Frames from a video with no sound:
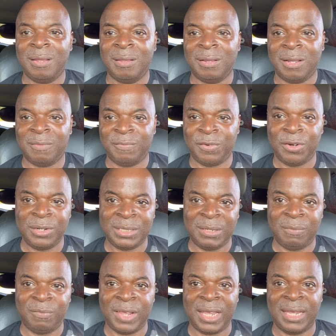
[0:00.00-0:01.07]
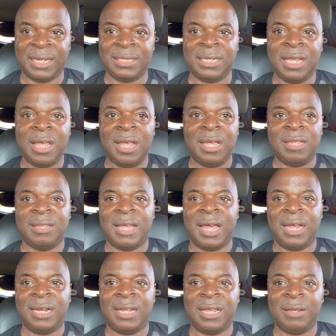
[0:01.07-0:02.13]
conversion vans
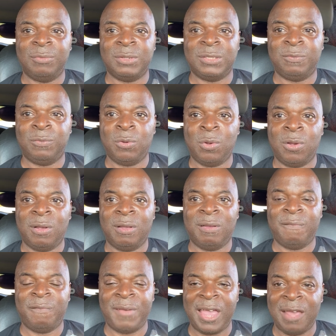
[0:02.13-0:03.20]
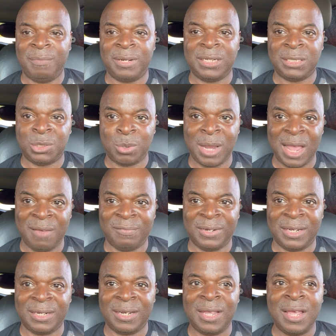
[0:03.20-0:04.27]
that it was for family
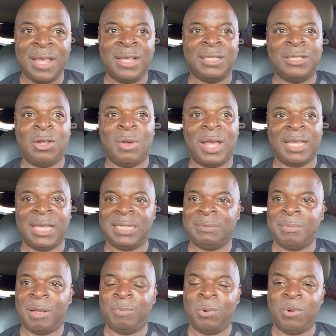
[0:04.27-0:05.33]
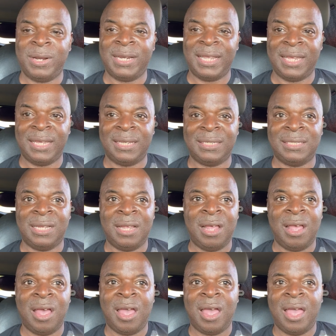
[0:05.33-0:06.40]
traveling. So I guess my point is,
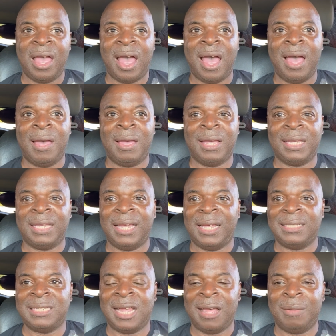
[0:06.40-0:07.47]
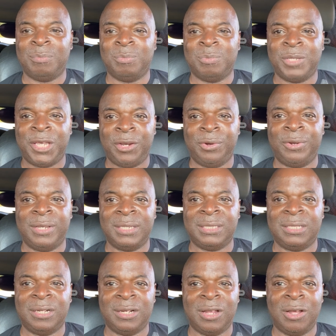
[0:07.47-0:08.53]
I guess I'm curious
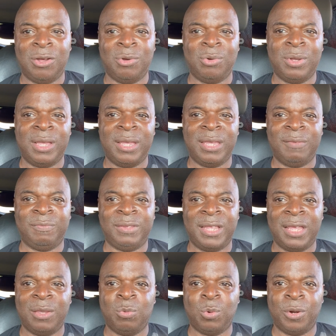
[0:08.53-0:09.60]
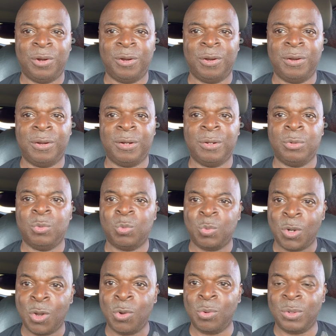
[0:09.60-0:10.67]
to know if they were
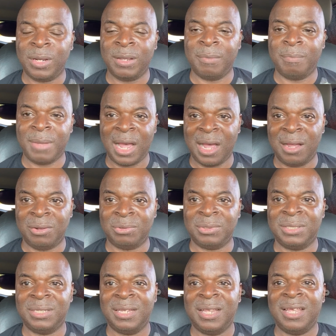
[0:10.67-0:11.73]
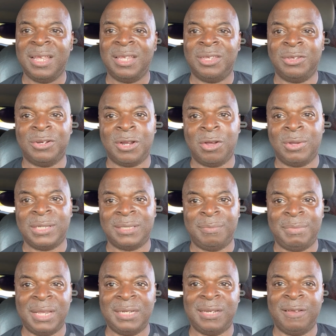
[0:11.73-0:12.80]
road miles. You know, it's a
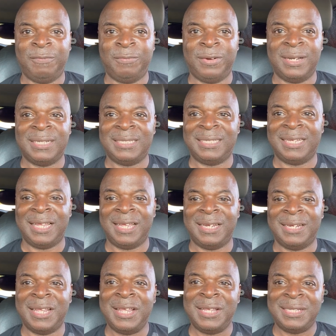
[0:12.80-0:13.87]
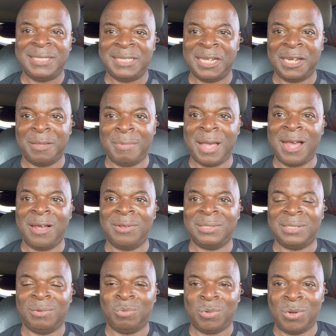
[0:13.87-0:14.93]
big difference than city miles
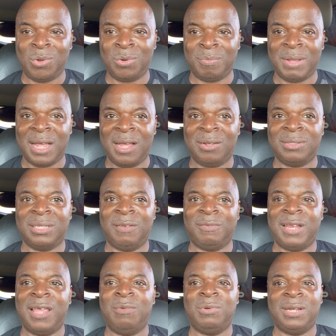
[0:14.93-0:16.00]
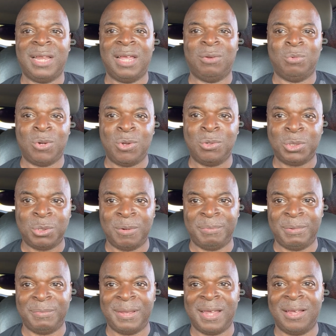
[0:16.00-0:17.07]
and road miles. If they were like road
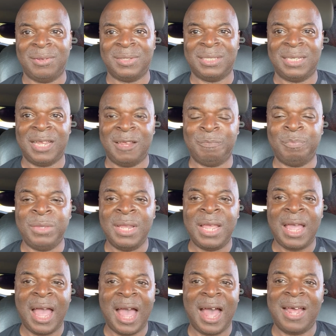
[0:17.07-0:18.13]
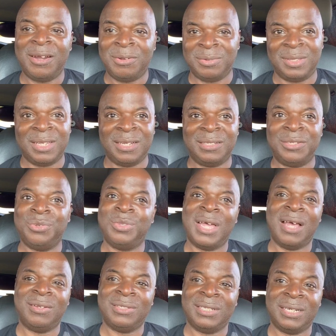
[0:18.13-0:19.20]
tripping miles, then I don't think
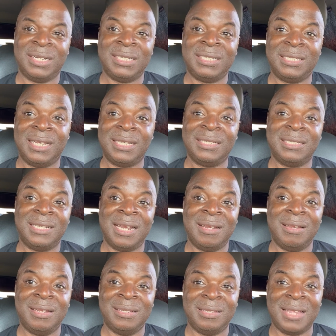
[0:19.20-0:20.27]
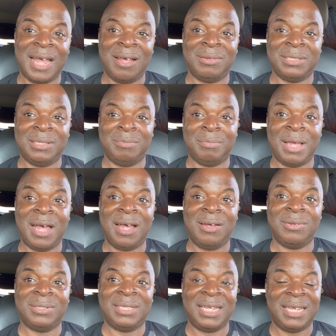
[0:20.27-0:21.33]
2,006,000
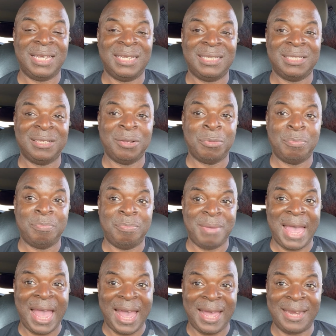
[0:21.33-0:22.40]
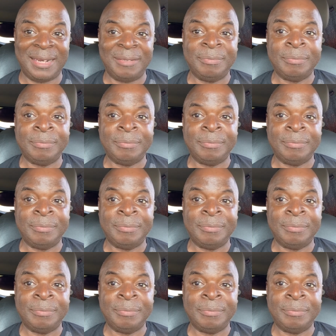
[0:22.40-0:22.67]
miles is bad.